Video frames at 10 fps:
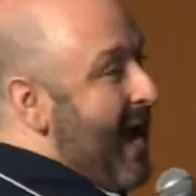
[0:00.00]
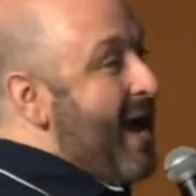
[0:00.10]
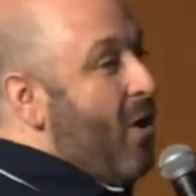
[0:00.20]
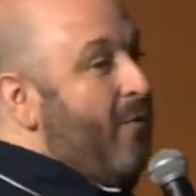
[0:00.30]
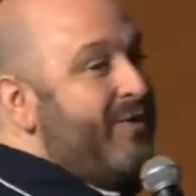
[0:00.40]
I
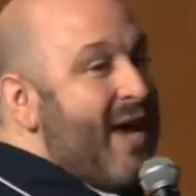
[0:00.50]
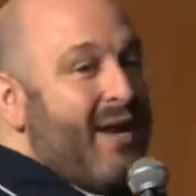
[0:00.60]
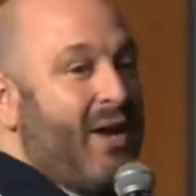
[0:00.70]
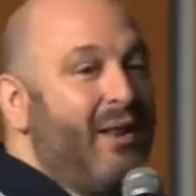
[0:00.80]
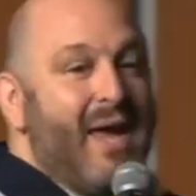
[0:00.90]
had always
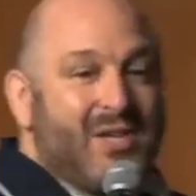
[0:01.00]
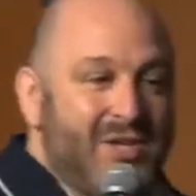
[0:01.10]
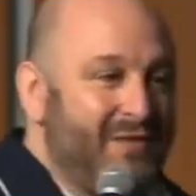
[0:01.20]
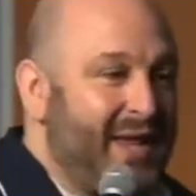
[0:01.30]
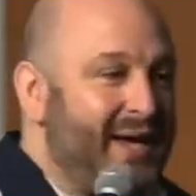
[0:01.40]
had a
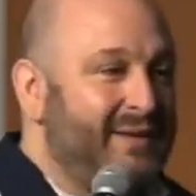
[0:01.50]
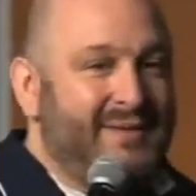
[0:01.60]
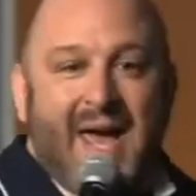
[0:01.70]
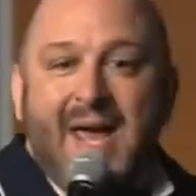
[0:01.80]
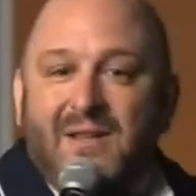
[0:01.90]
collection of like
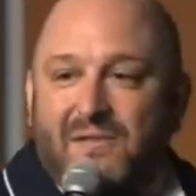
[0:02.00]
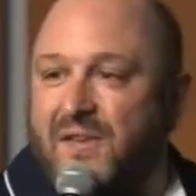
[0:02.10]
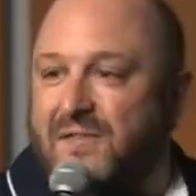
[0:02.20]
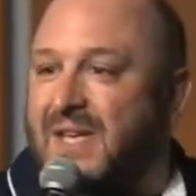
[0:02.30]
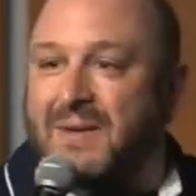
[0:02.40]
10 to
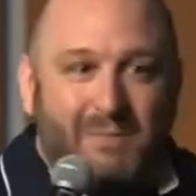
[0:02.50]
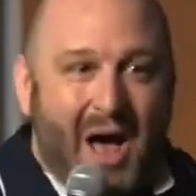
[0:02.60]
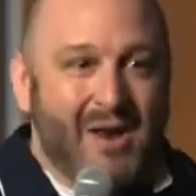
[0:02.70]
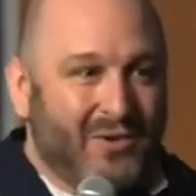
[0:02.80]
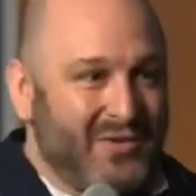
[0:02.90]
15
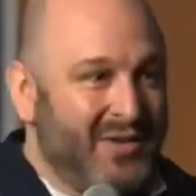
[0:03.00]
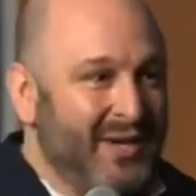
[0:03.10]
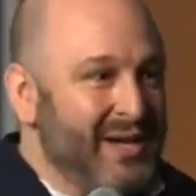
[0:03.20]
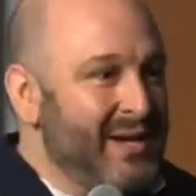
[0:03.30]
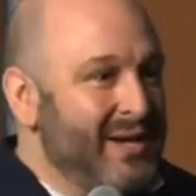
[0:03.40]
bottles
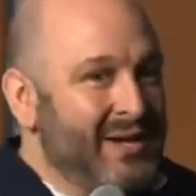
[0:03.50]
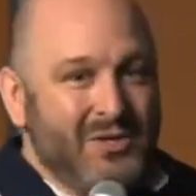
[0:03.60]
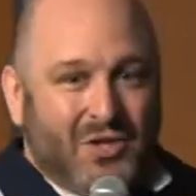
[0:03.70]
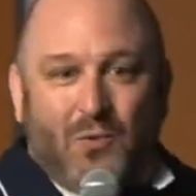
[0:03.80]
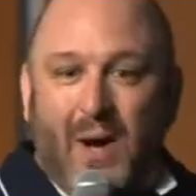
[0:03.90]

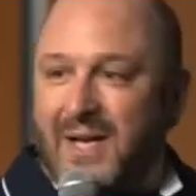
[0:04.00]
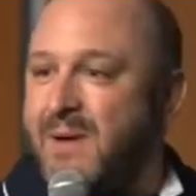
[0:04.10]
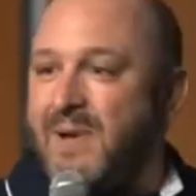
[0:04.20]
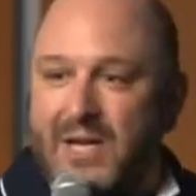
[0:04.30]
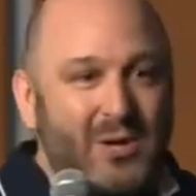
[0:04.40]
just
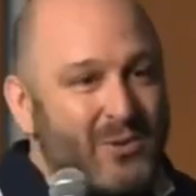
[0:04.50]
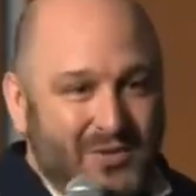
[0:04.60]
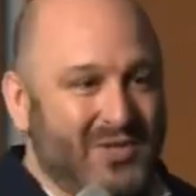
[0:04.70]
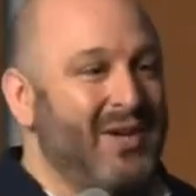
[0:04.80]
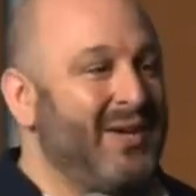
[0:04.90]
waiting to be
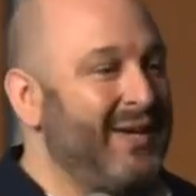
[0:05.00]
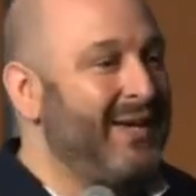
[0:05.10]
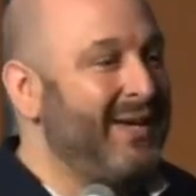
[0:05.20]
used.